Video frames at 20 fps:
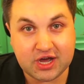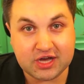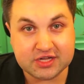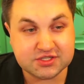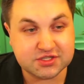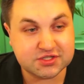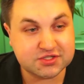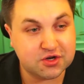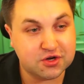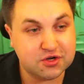
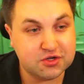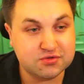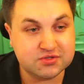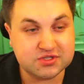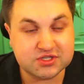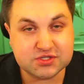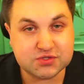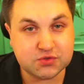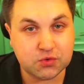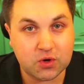to start
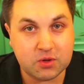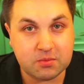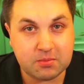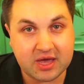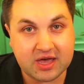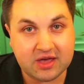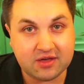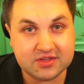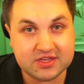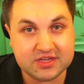using
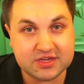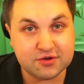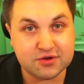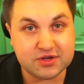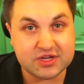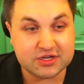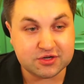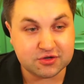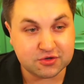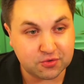Storypal
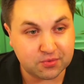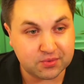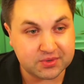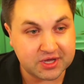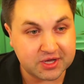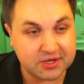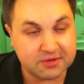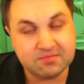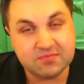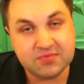here in Korea.